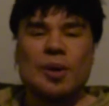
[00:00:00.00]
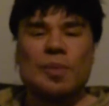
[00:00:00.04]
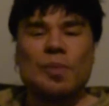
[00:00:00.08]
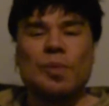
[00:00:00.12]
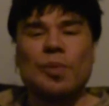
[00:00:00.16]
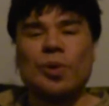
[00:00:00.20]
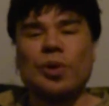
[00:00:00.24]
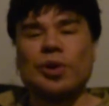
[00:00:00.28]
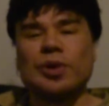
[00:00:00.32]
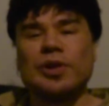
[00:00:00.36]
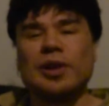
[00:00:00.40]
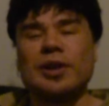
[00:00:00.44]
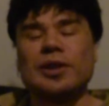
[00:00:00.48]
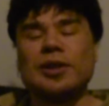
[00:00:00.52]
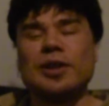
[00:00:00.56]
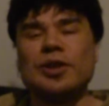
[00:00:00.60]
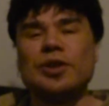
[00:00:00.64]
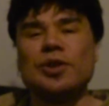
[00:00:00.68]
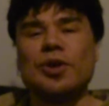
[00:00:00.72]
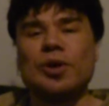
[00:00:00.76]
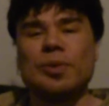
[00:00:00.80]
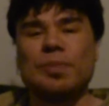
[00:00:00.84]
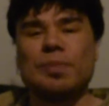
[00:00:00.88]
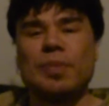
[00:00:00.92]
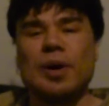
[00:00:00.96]
more than the
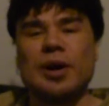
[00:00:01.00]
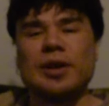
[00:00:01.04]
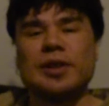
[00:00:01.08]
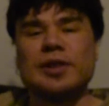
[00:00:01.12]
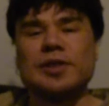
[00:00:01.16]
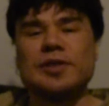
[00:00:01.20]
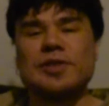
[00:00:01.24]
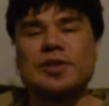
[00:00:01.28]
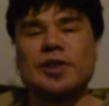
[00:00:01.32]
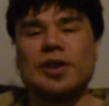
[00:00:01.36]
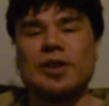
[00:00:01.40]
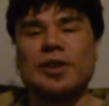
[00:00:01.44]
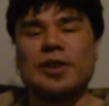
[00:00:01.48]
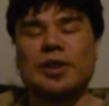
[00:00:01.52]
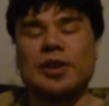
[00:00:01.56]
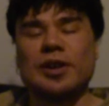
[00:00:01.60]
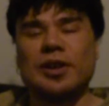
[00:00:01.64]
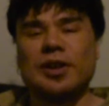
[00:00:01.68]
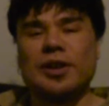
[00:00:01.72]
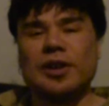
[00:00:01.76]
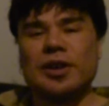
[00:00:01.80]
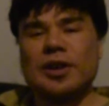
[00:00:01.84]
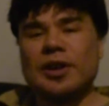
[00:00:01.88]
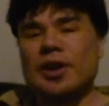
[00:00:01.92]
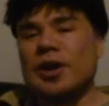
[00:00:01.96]
dog bite itself
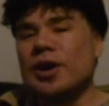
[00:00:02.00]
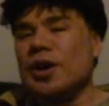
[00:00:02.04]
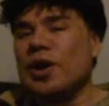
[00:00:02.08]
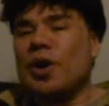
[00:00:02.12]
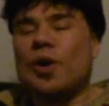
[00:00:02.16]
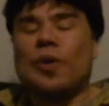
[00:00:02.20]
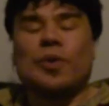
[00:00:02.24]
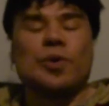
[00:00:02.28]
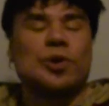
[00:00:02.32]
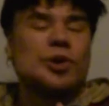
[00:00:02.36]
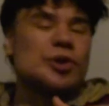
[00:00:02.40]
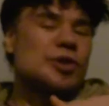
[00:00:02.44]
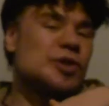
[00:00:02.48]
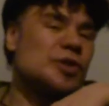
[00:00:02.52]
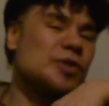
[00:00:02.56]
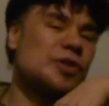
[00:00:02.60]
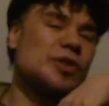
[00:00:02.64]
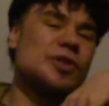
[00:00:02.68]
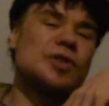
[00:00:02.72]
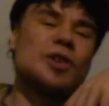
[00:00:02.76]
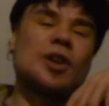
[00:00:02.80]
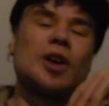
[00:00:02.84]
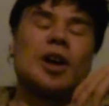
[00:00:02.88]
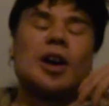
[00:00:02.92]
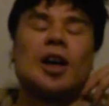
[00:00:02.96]
here. Of course, if
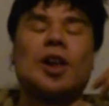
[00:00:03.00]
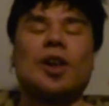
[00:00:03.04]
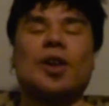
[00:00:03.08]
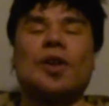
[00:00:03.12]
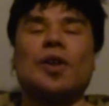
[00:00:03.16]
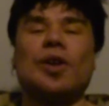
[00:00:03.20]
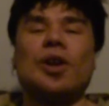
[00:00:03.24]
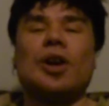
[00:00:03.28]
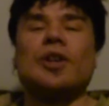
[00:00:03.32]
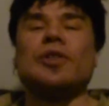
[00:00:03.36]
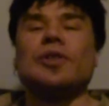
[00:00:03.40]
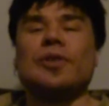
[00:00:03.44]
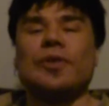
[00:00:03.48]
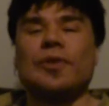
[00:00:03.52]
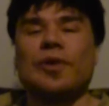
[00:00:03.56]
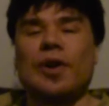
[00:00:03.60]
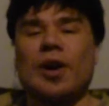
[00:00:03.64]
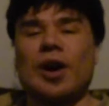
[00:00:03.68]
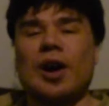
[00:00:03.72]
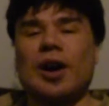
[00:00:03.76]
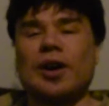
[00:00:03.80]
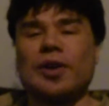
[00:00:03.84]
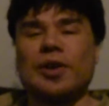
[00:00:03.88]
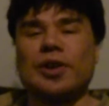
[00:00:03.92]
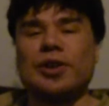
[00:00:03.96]
there's a hell of a lot of
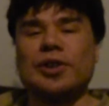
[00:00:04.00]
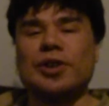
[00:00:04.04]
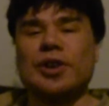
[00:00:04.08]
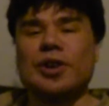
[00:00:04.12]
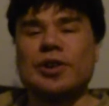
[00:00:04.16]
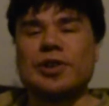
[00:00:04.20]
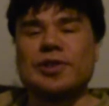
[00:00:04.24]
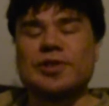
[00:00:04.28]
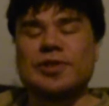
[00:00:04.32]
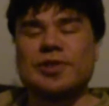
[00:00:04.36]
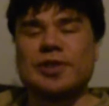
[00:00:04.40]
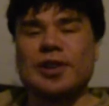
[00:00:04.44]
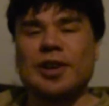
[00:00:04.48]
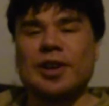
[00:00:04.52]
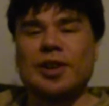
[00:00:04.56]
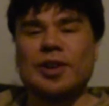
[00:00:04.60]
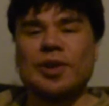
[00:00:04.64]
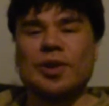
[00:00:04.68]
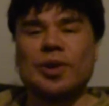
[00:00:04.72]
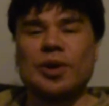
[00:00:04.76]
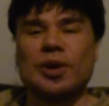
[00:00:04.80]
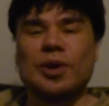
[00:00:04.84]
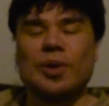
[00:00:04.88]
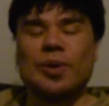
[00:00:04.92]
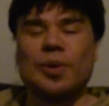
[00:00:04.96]
hungry dogs and
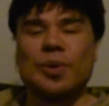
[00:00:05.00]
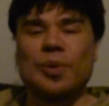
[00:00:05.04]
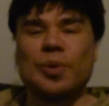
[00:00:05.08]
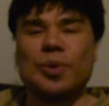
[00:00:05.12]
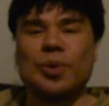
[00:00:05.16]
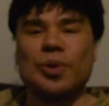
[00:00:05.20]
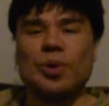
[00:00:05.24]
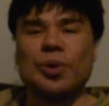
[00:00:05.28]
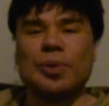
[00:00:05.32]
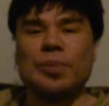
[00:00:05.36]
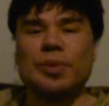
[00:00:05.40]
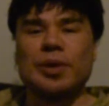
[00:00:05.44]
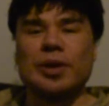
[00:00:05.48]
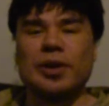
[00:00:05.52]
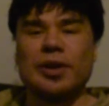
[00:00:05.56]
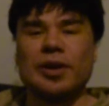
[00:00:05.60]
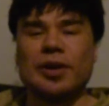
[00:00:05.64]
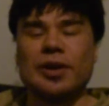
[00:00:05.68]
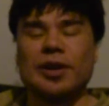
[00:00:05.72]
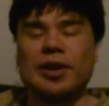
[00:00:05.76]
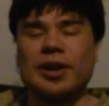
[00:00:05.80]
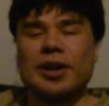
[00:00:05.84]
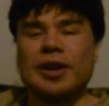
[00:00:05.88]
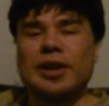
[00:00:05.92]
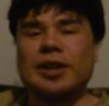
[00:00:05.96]
you're in a room
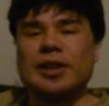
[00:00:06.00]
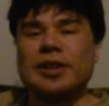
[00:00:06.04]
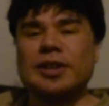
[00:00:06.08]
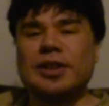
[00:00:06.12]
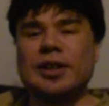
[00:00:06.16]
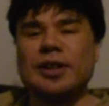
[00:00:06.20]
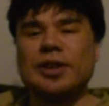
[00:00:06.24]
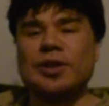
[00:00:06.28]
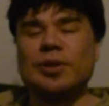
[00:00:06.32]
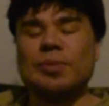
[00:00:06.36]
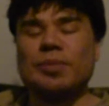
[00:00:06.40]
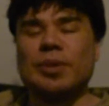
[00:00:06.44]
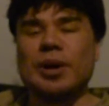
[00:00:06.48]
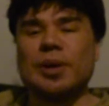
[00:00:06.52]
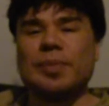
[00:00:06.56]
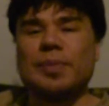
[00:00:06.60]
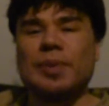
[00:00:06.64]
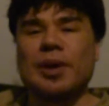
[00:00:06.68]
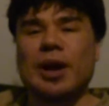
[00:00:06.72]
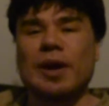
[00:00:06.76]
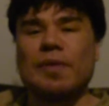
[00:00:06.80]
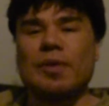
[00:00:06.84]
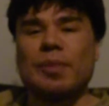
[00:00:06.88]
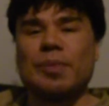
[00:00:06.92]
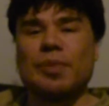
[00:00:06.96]
here, then you might
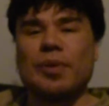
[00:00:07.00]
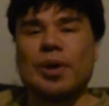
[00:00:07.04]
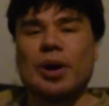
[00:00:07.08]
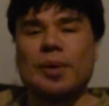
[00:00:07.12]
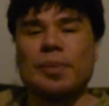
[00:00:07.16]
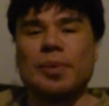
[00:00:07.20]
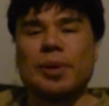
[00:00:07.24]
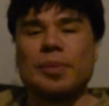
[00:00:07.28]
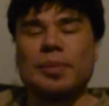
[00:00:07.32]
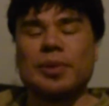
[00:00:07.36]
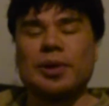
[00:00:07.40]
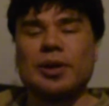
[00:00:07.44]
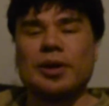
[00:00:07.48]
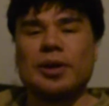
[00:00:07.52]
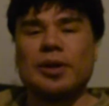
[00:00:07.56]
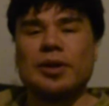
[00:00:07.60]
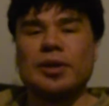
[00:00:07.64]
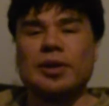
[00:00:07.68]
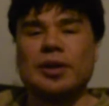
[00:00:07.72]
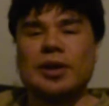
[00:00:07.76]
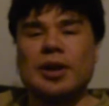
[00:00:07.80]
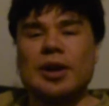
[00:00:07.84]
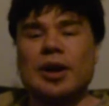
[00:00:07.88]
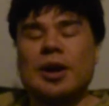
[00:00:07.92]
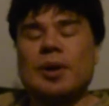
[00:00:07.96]
have a problem here.
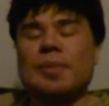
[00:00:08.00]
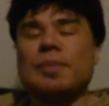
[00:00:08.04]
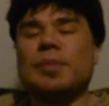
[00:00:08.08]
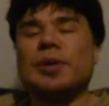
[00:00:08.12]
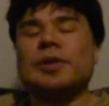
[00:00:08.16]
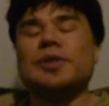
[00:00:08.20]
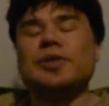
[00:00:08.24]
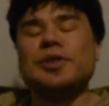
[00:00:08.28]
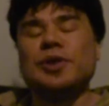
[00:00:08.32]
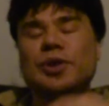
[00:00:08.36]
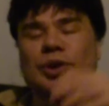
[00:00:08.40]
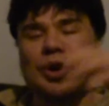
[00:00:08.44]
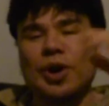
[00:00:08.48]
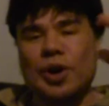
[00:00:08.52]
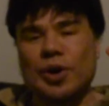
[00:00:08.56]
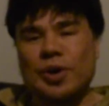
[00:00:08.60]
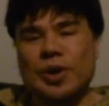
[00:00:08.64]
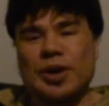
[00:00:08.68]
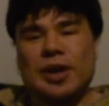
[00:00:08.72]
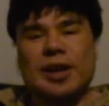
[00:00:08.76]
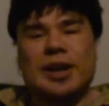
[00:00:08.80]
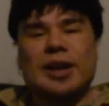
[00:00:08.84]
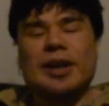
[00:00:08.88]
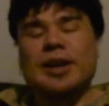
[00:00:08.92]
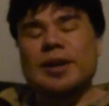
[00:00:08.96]
But you know,
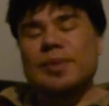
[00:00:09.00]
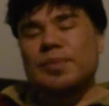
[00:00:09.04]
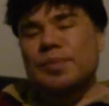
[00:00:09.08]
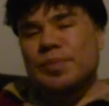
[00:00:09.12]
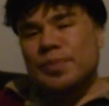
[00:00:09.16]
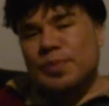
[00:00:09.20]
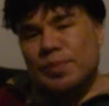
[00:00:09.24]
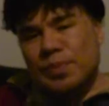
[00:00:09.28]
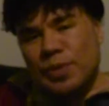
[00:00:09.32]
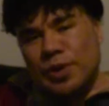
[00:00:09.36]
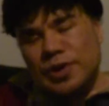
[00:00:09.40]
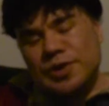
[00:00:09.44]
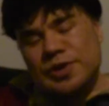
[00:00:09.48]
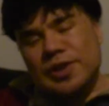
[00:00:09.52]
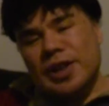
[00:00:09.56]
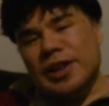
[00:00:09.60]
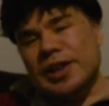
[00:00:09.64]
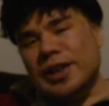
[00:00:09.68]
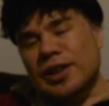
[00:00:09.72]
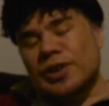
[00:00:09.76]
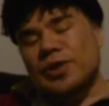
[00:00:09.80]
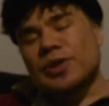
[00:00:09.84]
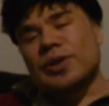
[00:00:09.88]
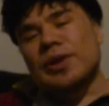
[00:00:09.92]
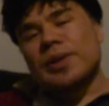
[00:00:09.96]
most
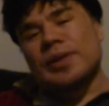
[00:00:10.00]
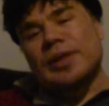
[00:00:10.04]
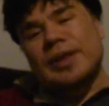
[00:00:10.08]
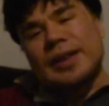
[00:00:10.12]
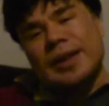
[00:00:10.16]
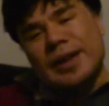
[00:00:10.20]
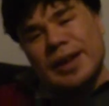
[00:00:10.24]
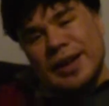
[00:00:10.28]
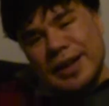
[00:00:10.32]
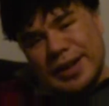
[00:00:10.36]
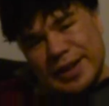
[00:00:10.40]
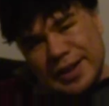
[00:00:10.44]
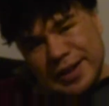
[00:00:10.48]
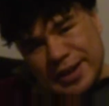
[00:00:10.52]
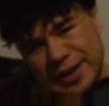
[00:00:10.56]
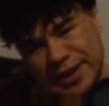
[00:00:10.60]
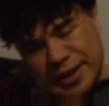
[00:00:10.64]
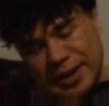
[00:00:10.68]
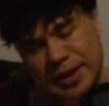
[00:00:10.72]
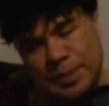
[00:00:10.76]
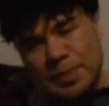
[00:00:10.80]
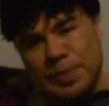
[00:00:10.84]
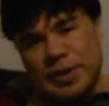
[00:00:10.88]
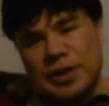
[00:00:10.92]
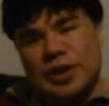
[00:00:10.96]
likely
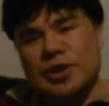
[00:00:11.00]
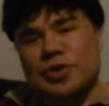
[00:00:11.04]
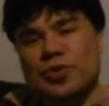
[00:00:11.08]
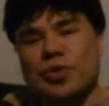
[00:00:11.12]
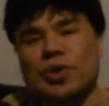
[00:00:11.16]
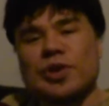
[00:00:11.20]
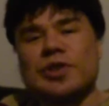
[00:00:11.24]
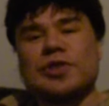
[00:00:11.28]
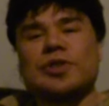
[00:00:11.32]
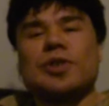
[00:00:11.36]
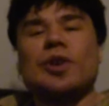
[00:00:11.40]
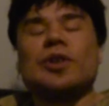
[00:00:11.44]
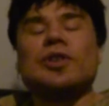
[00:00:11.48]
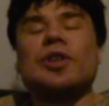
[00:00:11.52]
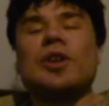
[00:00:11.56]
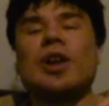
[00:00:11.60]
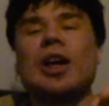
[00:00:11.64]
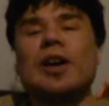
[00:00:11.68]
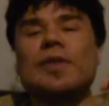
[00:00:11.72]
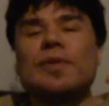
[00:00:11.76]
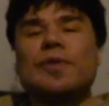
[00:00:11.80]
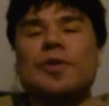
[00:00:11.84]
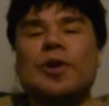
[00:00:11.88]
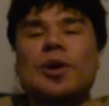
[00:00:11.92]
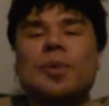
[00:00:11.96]
the biggest risk of the
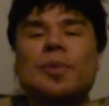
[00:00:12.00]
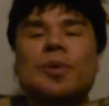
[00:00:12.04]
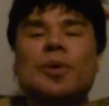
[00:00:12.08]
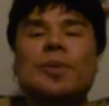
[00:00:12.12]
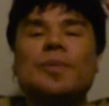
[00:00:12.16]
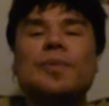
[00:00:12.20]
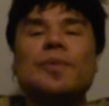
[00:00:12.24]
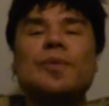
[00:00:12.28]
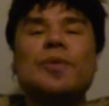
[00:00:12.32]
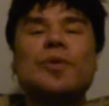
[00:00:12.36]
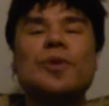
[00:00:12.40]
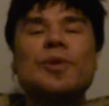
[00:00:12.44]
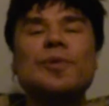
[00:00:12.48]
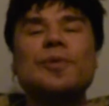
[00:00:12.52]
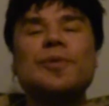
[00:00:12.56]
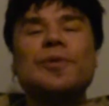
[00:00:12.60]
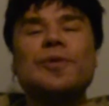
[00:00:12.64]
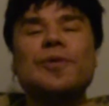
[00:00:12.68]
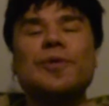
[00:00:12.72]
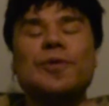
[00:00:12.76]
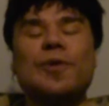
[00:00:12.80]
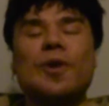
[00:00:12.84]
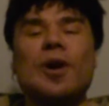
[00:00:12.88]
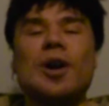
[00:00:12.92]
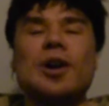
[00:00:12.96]
life form comes from
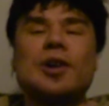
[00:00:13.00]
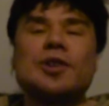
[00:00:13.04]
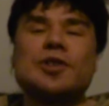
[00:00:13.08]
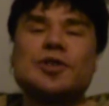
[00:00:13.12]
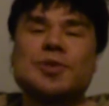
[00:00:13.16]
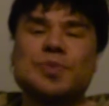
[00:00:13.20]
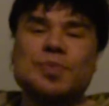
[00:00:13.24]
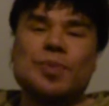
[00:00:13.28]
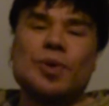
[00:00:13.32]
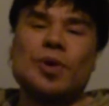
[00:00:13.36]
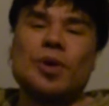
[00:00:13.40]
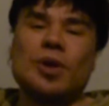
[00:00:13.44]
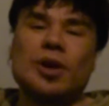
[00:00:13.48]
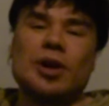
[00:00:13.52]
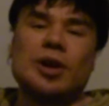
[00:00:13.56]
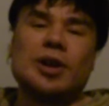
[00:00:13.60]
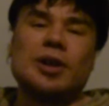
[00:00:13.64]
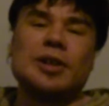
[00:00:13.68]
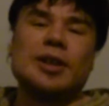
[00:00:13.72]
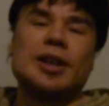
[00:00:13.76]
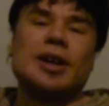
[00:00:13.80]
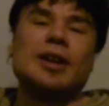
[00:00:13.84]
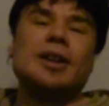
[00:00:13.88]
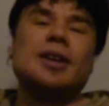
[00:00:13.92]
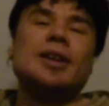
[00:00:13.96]
far smaller
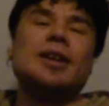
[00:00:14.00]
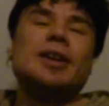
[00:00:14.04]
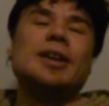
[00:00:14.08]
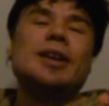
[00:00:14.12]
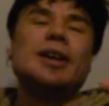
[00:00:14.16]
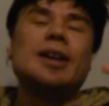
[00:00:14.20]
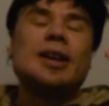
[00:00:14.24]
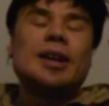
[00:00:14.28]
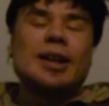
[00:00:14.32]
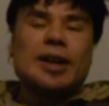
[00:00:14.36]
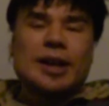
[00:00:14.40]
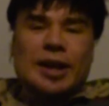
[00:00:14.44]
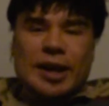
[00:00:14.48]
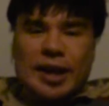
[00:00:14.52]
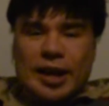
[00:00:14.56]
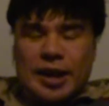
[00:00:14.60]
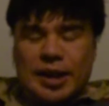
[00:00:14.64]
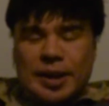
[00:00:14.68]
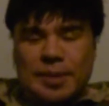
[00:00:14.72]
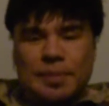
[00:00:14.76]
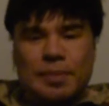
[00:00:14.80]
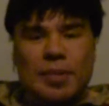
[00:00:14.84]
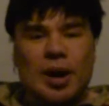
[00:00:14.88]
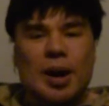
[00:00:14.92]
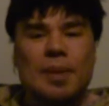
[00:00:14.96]
than
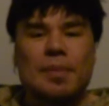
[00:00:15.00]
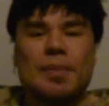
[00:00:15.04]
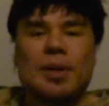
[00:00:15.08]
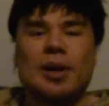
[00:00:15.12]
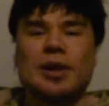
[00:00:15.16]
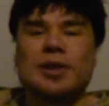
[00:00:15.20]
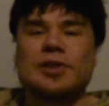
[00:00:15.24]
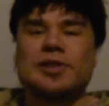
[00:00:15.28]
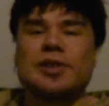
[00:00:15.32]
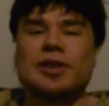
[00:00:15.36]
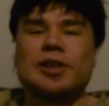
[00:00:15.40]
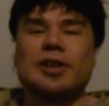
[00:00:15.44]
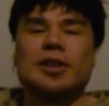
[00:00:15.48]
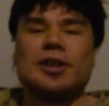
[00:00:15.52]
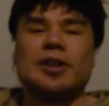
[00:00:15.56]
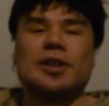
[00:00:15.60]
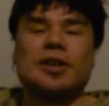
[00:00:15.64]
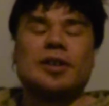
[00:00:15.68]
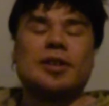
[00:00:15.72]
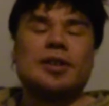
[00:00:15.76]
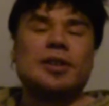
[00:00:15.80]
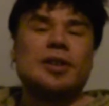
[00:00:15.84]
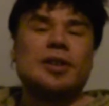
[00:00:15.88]
any mammals here.